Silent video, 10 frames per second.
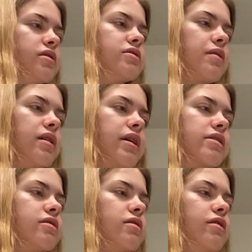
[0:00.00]
So I
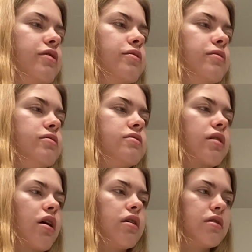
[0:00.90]
like to use
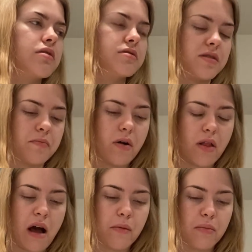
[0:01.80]
colors that pull
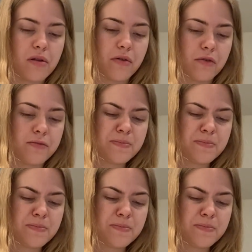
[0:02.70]
out blue,